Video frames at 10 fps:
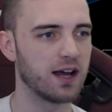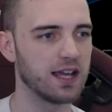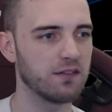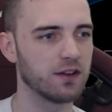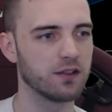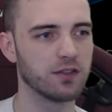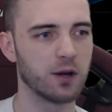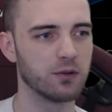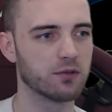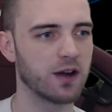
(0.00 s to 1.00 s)
Uh, even
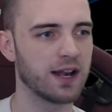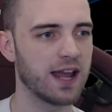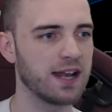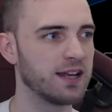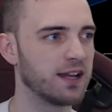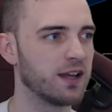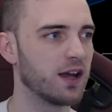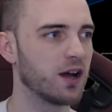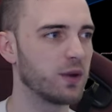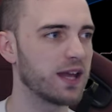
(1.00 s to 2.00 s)
though the run ended,
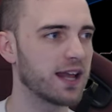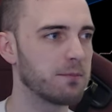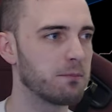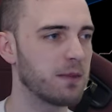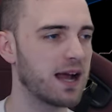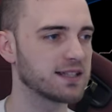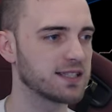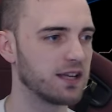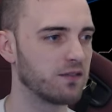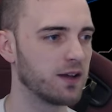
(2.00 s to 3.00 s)
uh, we had a
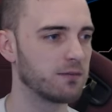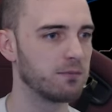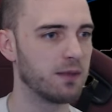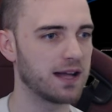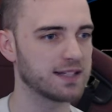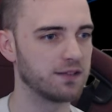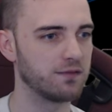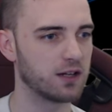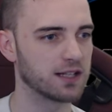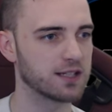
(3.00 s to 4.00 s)
massive massive
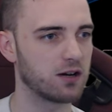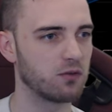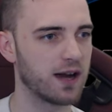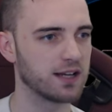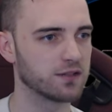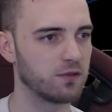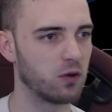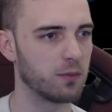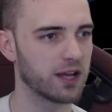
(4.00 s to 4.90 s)
volatile range form.